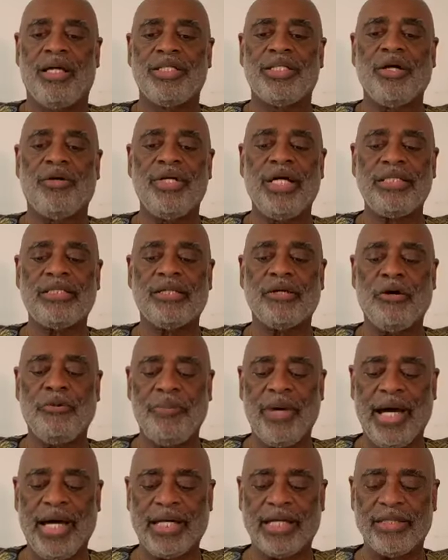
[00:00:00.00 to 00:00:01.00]
So let's go
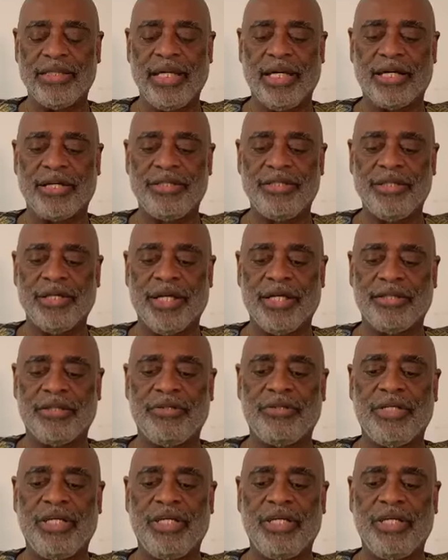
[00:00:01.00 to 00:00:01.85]
back and take a look at the